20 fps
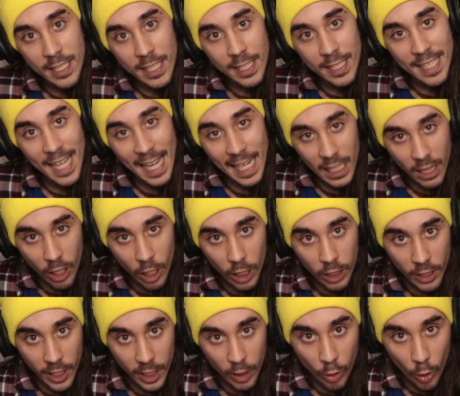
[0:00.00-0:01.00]
daddy long
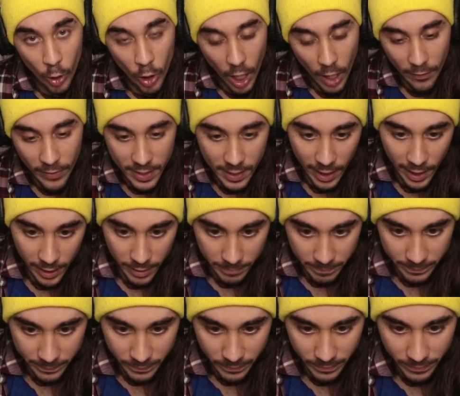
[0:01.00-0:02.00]
leg growing off his head.
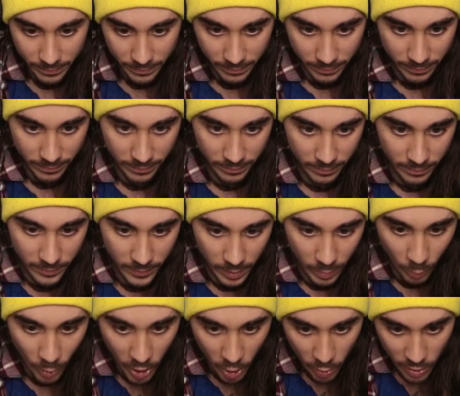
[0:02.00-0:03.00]

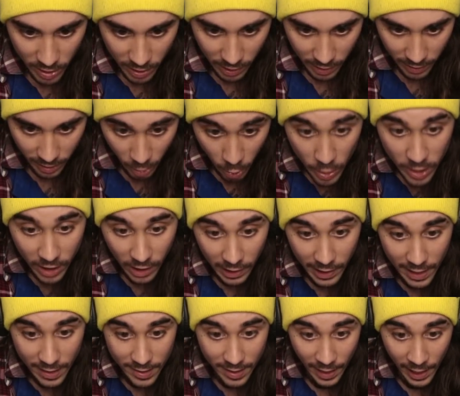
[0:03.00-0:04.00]
What Crystalia?
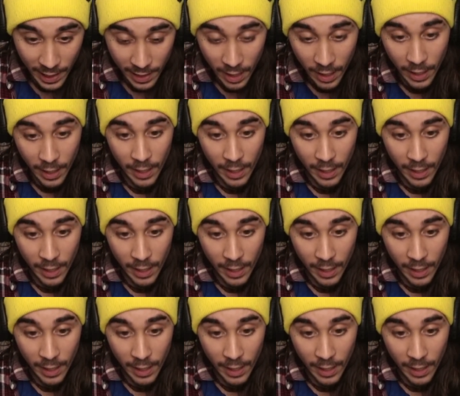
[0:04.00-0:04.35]
Crystalia said,